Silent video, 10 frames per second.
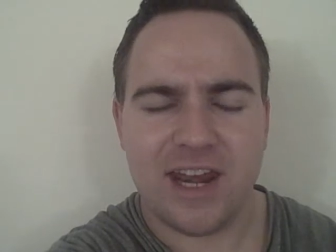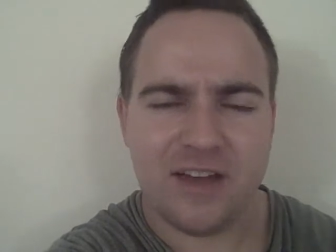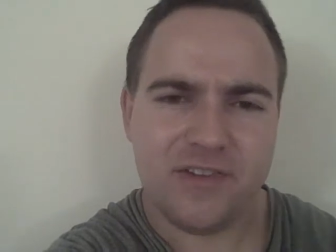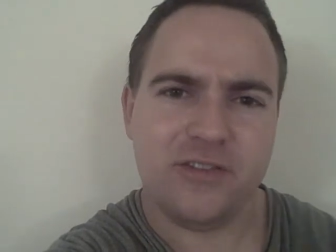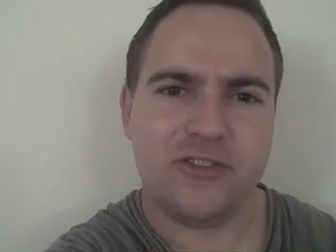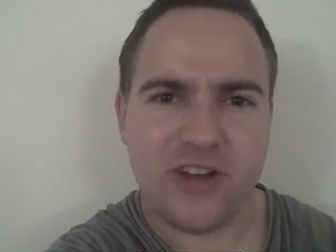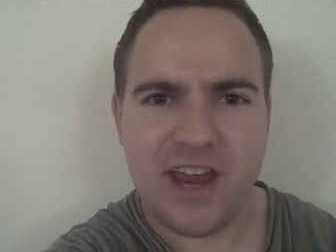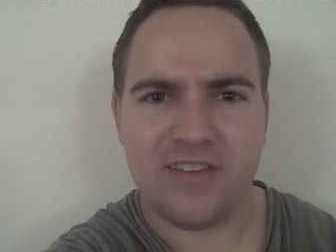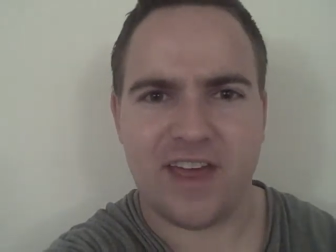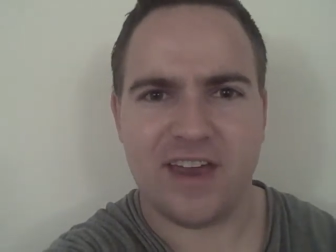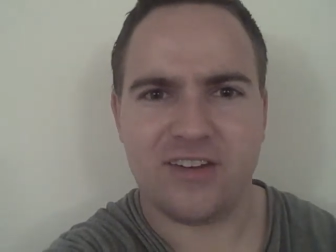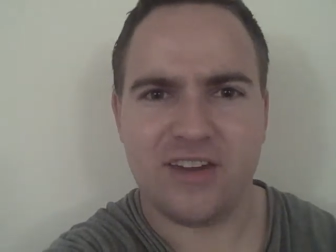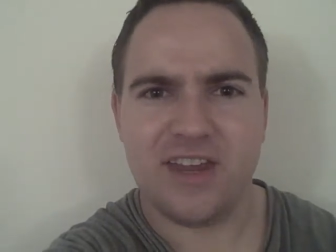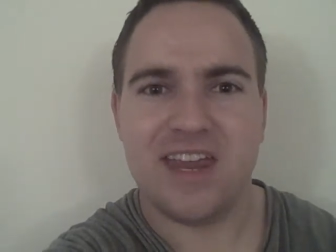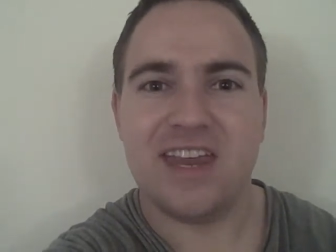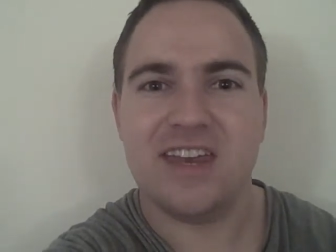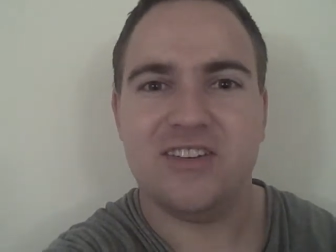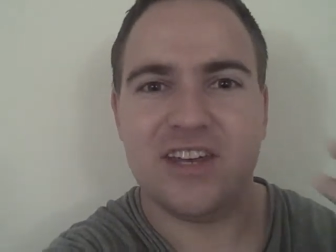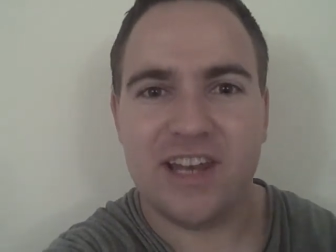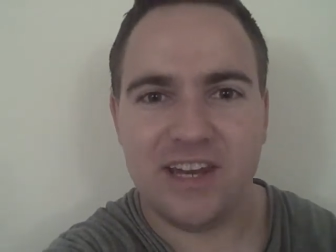And after you've checked that,
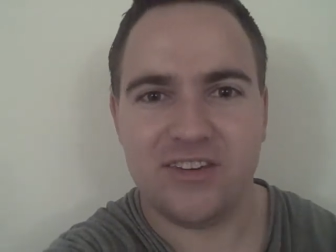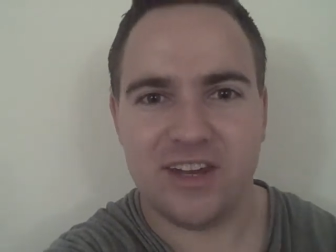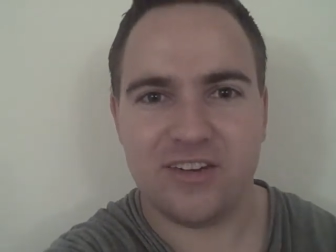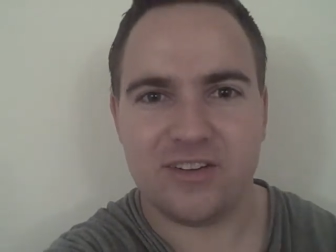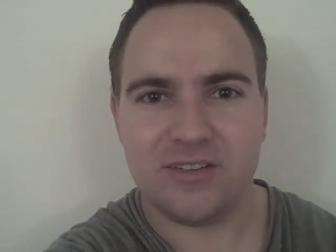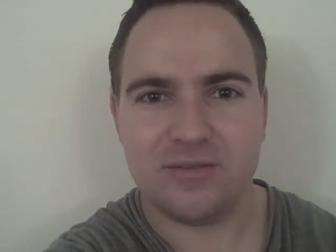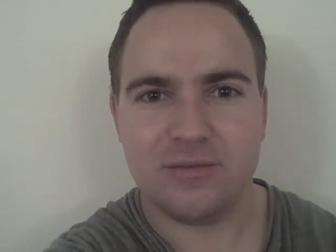delete it.